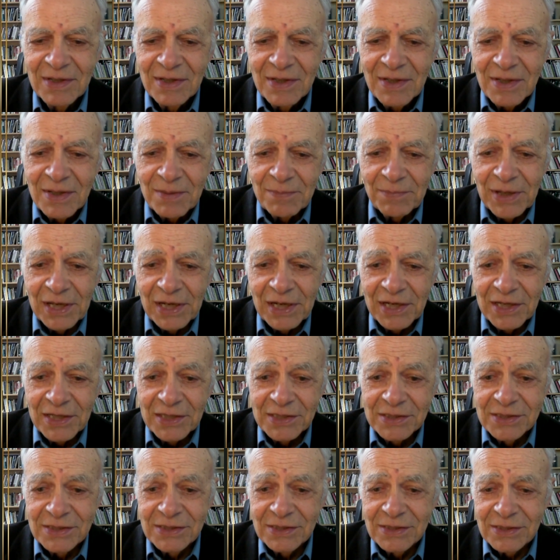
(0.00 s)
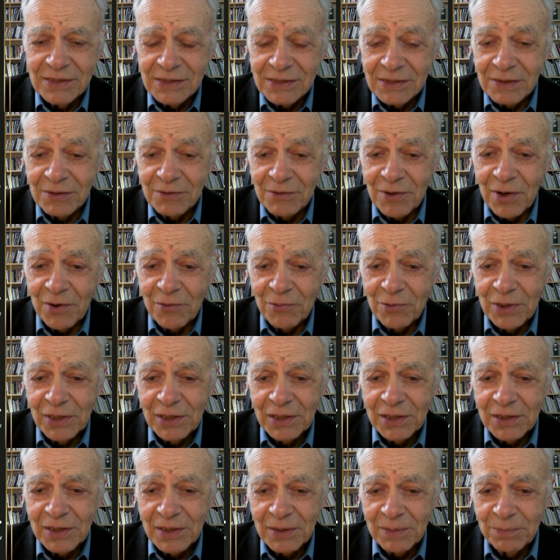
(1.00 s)
But it's a
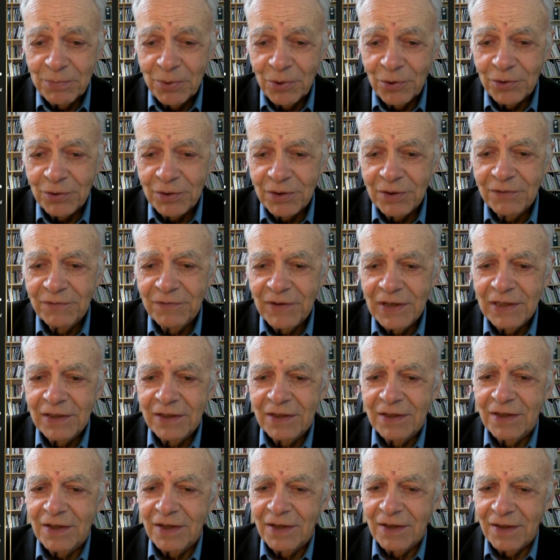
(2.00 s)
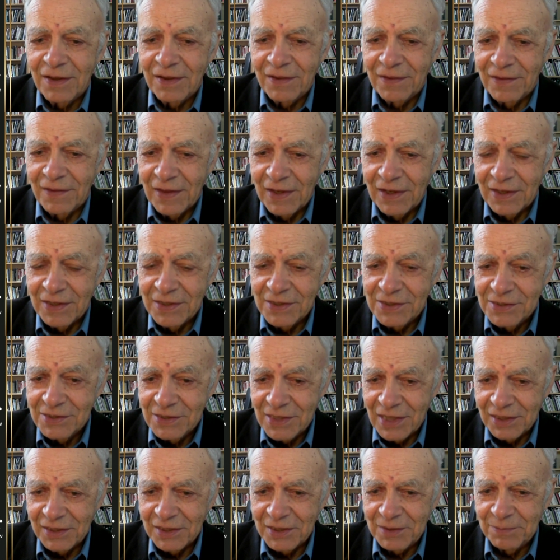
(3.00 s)
really important event that is
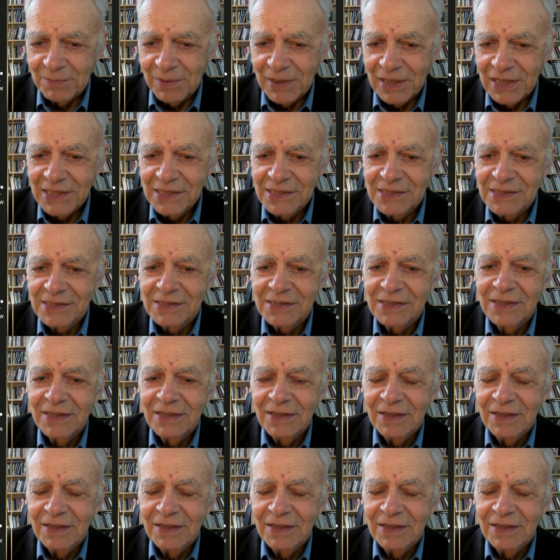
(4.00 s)
taking place